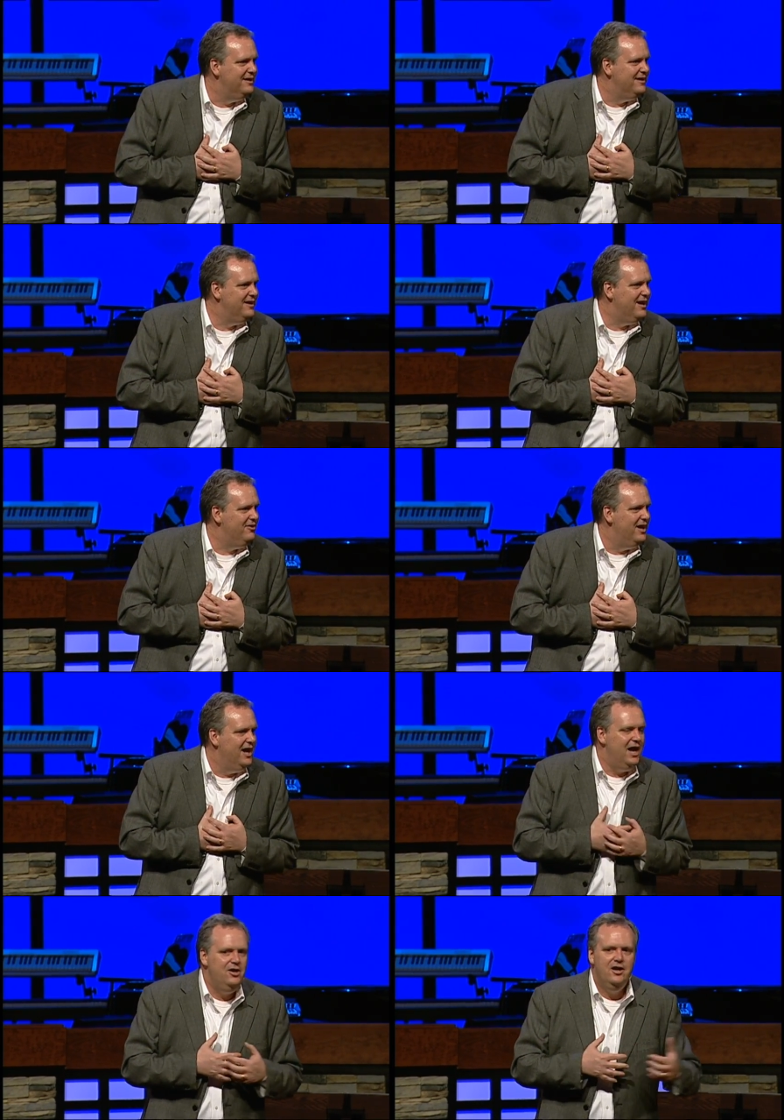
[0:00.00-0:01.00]
You know,
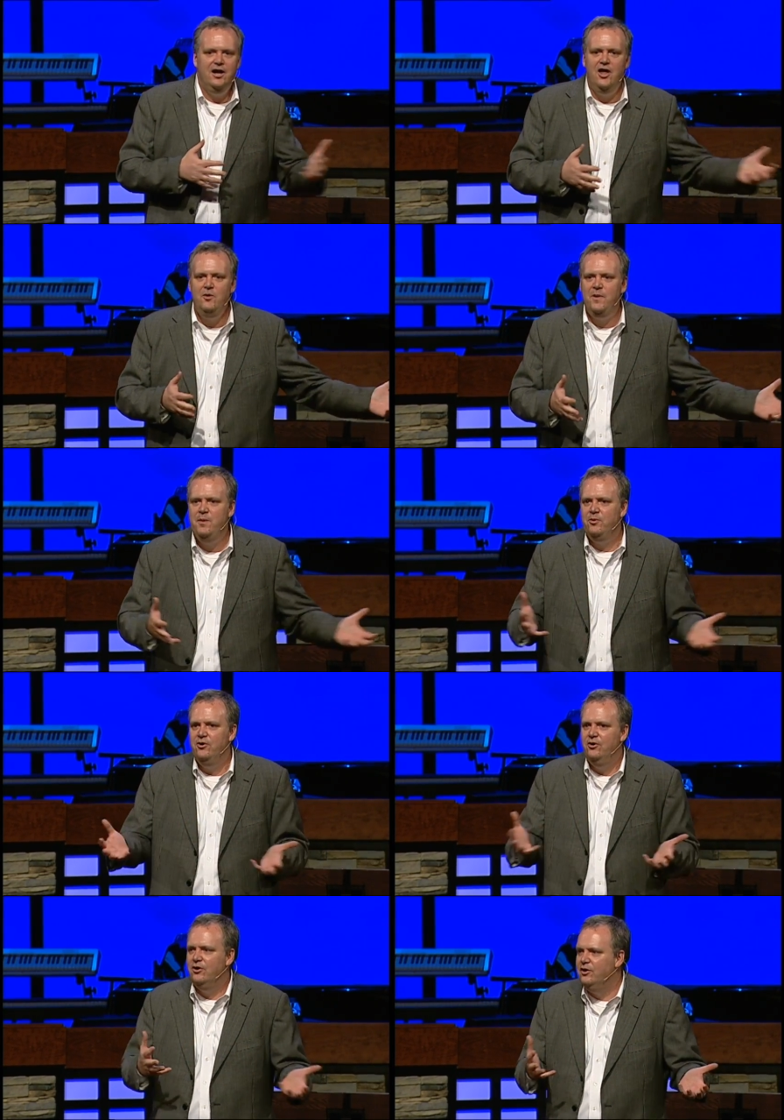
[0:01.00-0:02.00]
and you get other people
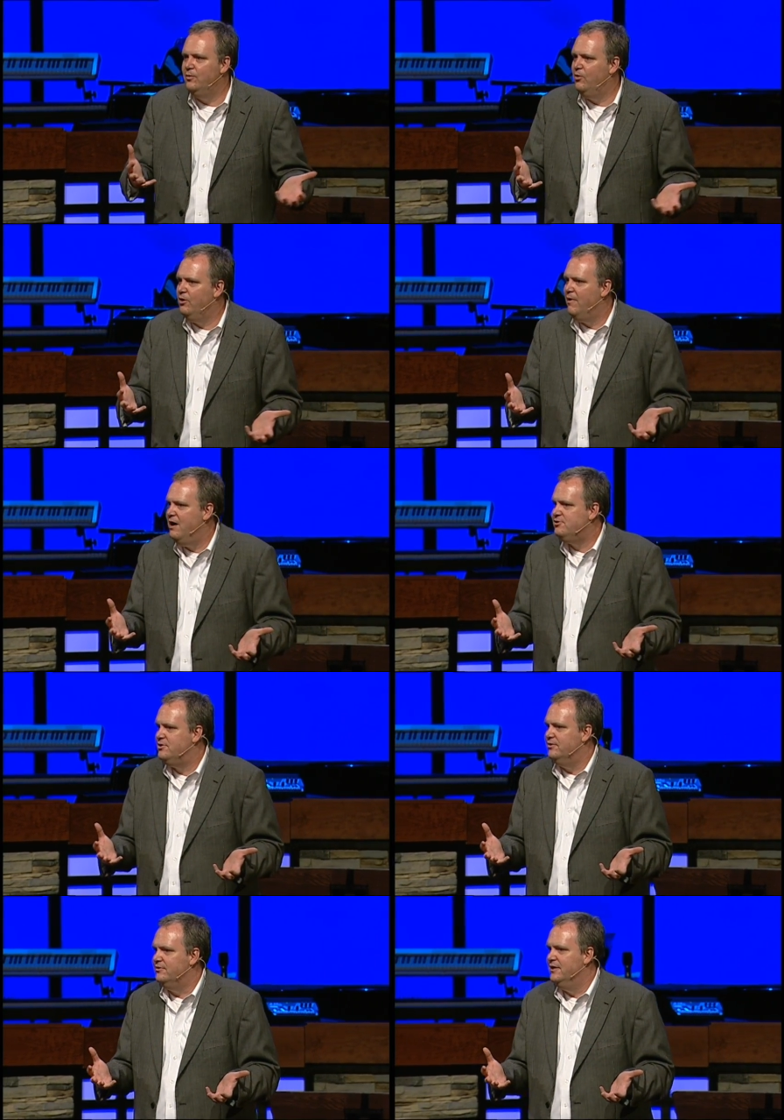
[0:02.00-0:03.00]
who are a little more
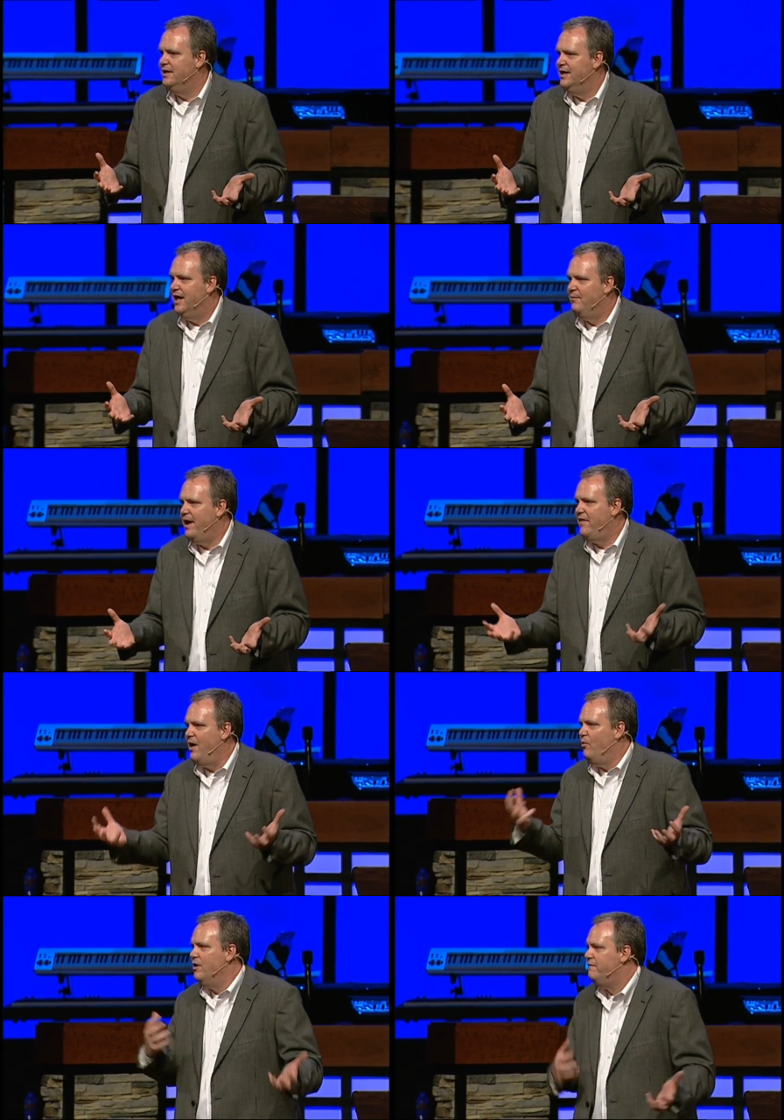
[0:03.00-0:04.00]
emotional. And man, they
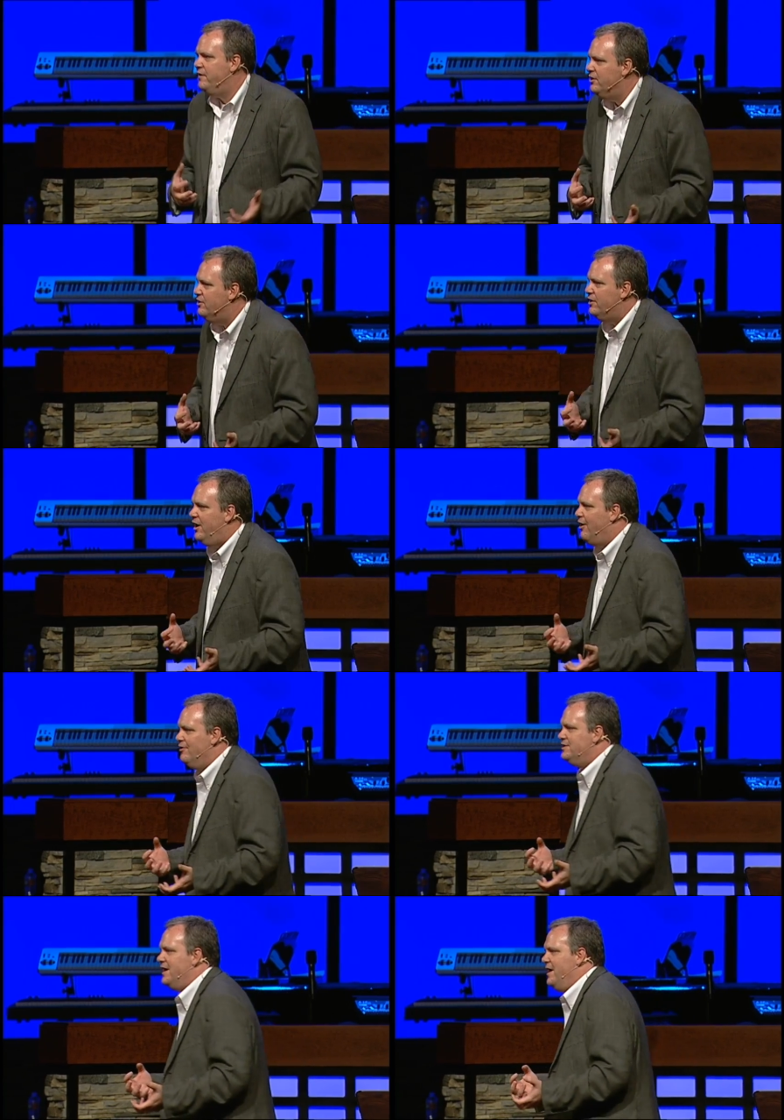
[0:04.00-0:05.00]
want to feel good all
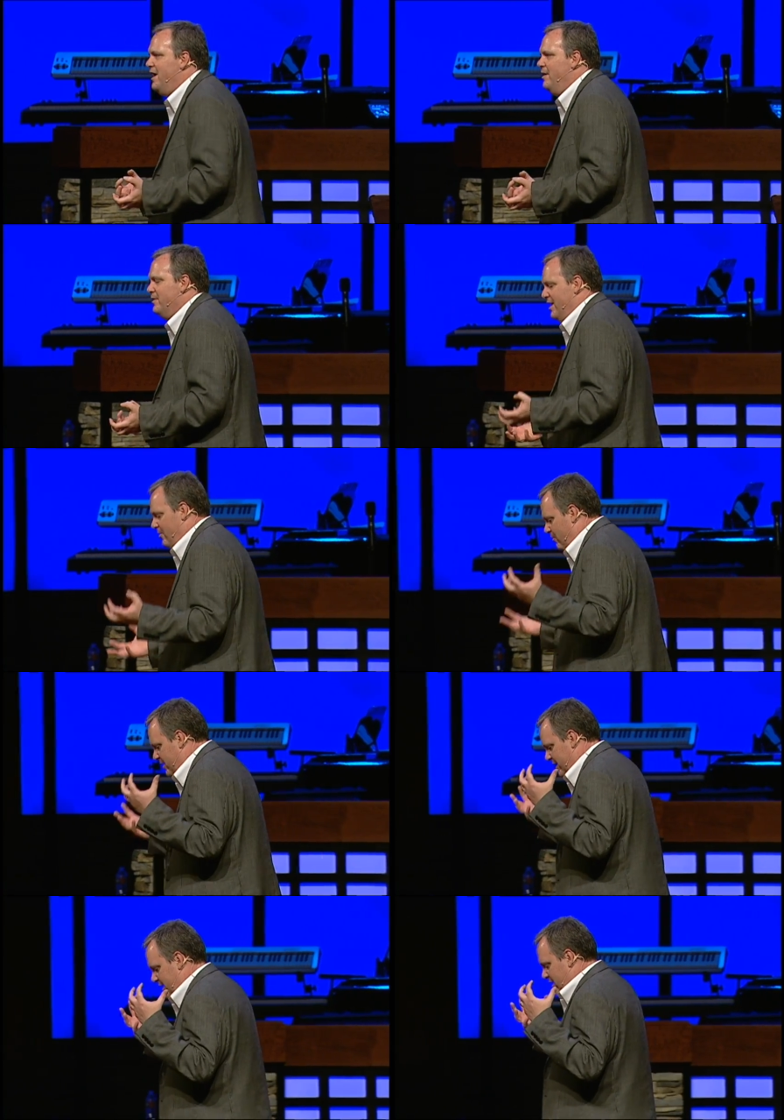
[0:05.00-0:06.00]
the time and they want
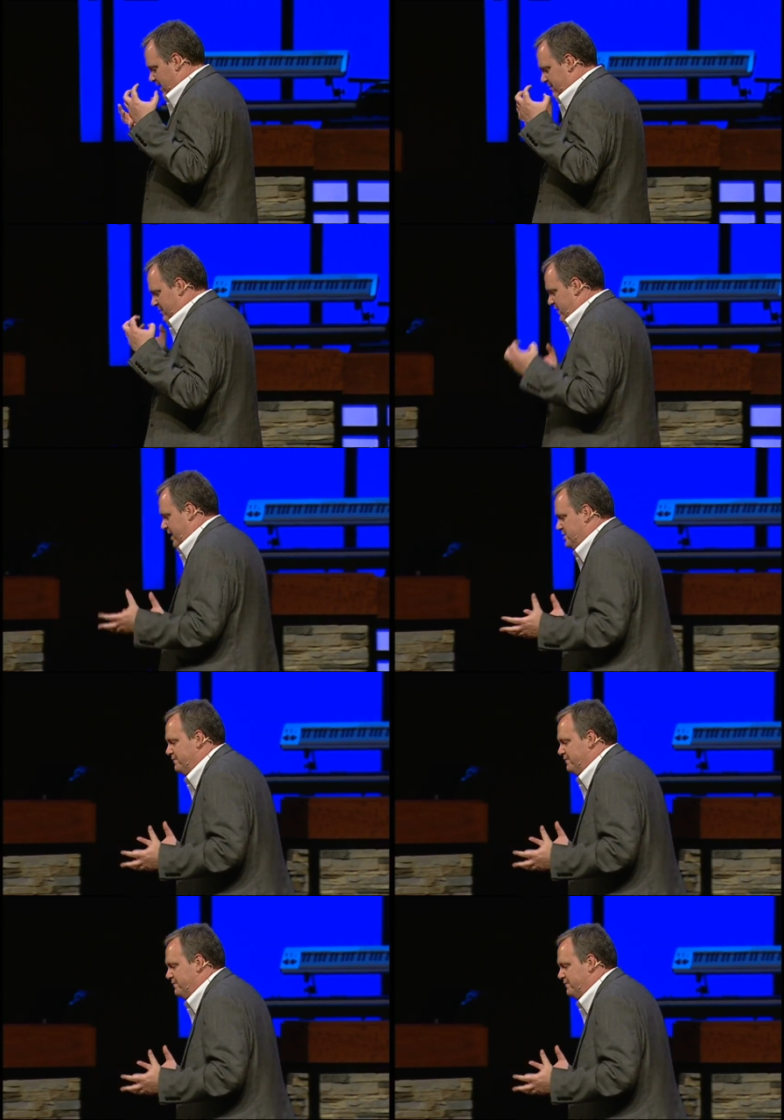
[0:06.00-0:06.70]
to, everything's